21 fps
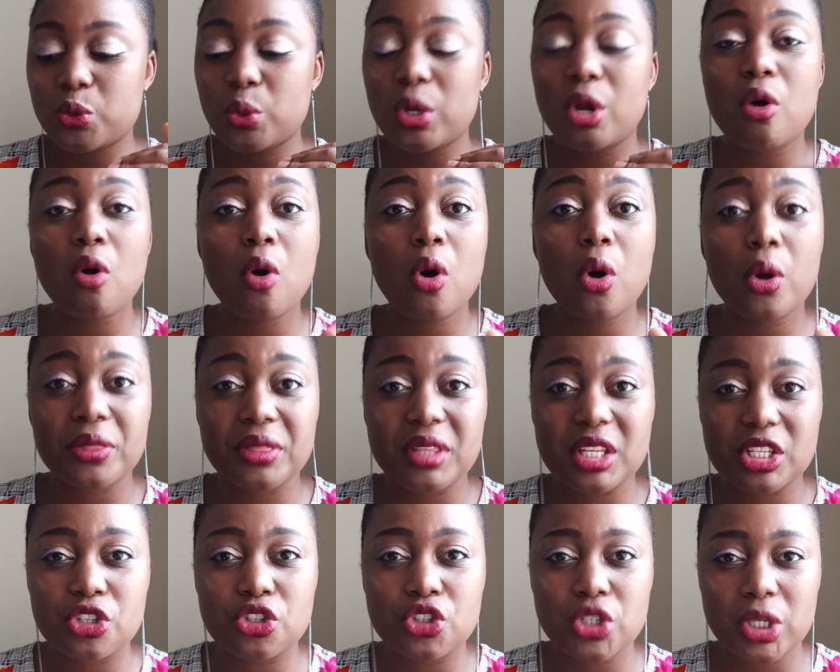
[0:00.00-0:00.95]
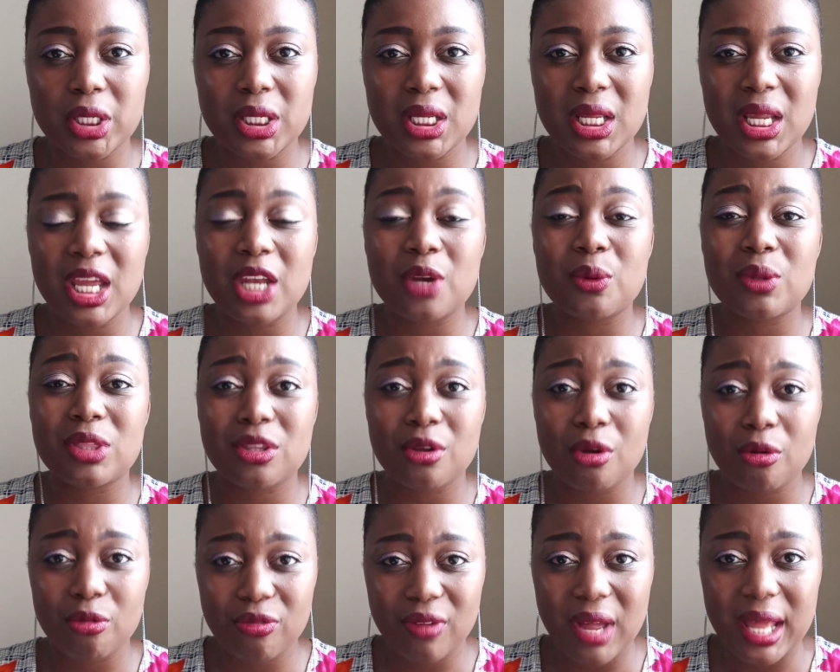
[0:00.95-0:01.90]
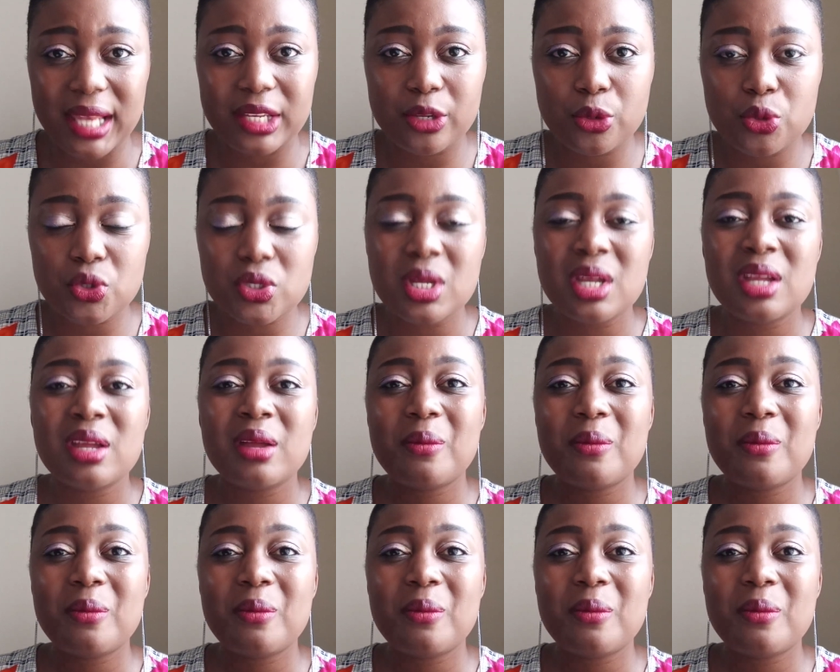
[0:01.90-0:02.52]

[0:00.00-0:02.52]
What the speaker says: go on this journey, and with your values.